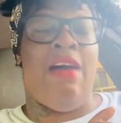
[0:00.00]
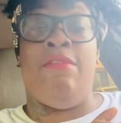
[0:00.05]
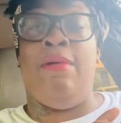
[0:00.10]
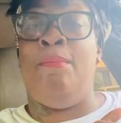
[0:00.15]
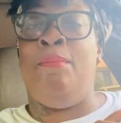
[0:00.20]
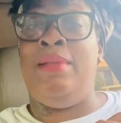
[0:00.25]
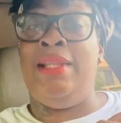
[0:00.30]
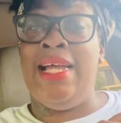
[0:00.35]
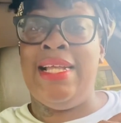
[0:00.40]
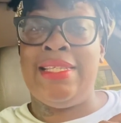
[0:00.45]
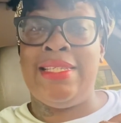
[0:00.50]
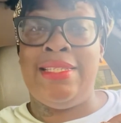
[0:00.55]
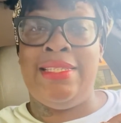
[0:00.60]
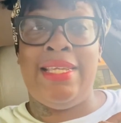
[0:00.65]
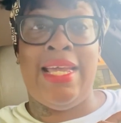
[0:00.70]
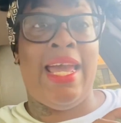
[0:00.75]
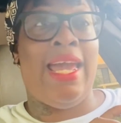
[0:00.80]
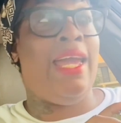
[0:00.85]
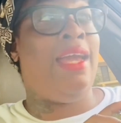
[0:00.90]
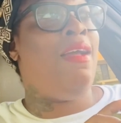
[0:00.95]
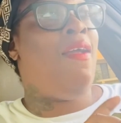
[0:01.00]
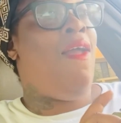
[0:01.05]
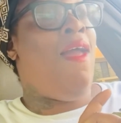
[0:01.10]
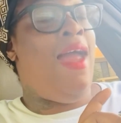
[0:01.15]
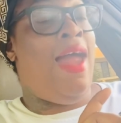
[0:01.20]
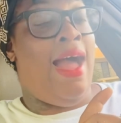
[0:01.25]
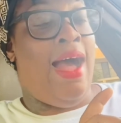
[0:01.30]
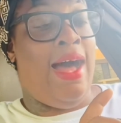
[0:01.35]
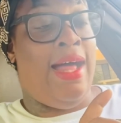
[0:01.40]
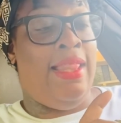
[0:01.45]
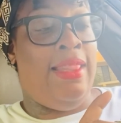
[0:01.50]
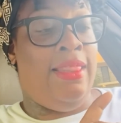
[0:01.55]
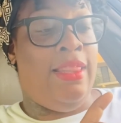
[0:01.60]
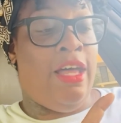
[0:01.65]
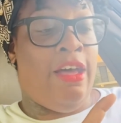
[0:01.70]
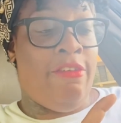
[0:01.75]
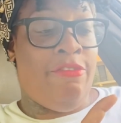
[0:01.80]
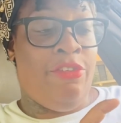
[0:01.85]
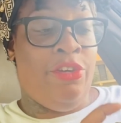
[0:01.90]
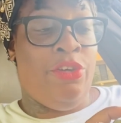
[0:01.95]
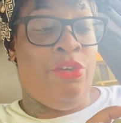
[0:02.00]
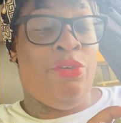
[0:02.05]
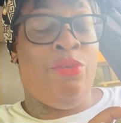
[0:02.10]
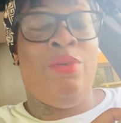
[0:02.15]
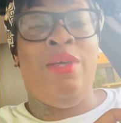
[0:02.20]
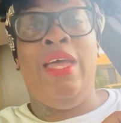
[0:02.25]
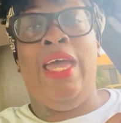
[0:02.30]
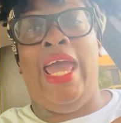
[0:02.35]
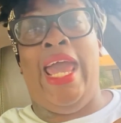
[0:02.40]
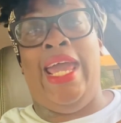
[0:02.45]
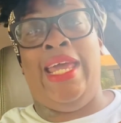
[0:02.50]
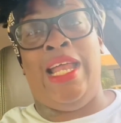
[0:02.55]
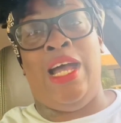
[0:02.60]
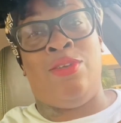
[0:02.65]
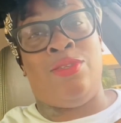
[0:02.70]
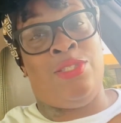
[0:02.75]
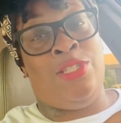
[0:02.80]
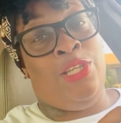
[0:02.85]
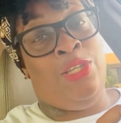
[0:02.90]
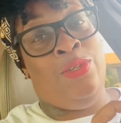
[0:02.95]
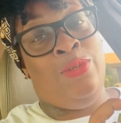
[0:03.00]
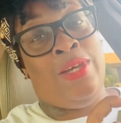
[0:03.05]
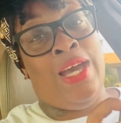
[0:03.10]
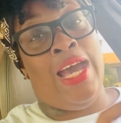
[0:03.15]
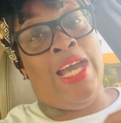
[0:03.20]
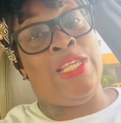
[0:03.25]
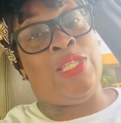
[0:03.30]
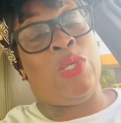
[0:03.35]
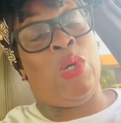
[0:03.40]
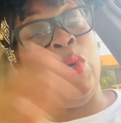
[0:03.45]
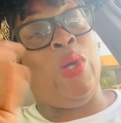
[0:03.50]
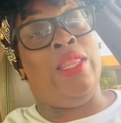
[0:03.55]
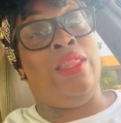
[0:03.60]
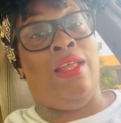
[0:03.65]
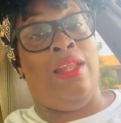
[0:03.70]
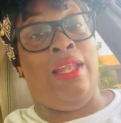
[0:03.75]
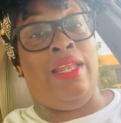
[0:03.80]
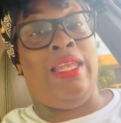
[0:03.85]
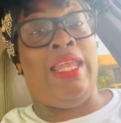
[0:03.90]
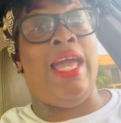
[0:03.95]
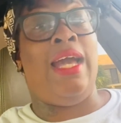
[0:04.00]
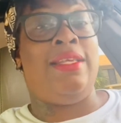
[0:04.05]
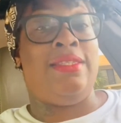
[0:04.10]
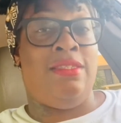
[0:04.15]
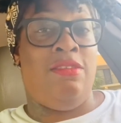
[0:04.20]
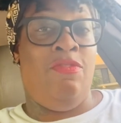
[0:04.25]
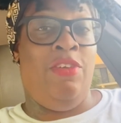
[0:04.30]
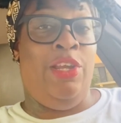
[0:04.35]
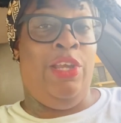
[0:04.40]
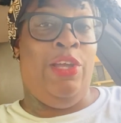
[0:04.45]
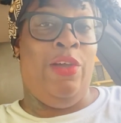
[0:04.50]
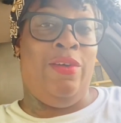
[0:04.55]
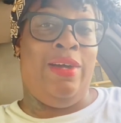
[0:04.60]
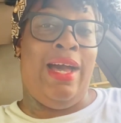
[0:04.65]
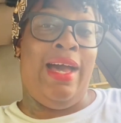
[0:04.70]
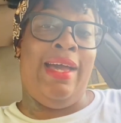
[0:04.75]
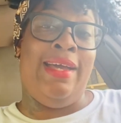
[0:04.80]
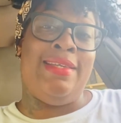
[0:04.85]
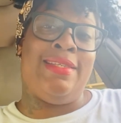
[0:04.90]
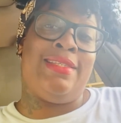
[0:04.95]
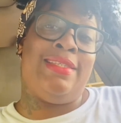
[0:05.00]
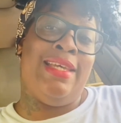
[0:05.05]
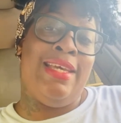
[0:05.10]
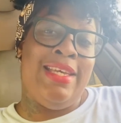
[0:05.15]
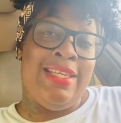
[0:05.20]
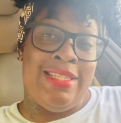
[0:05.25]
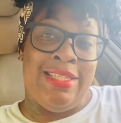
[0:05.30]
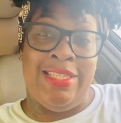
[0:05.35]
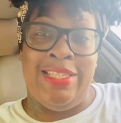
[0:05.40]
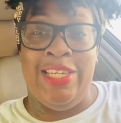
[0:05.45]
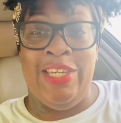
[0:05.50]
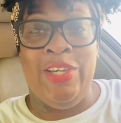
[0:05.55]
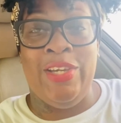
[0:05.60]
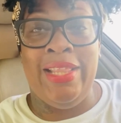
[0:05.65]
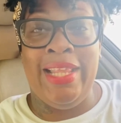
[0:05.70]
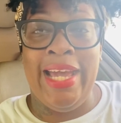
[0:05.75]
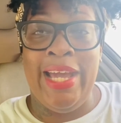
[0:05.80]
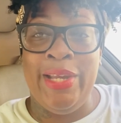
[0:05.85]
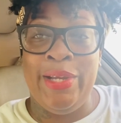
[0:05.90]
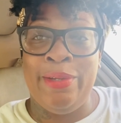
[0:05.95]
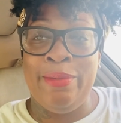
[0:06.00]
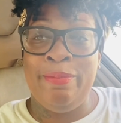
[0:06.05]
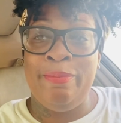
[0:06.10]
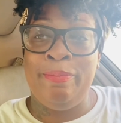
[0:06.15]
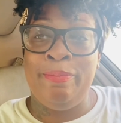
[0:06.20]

a blessed day. I love you. And I'll see you guys on the next video, guys. See you later.